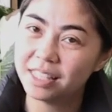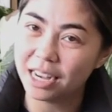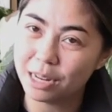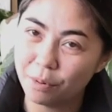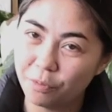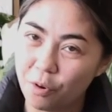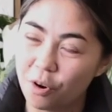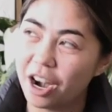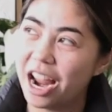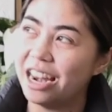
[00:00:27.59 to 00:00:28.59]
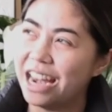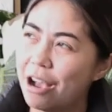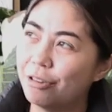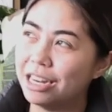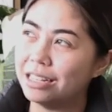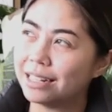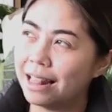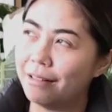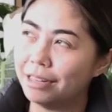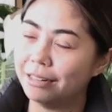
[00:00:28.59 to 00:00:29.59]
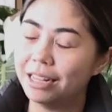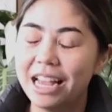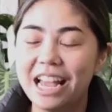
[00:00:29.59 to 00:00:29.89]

sunny before and now it is cloudy.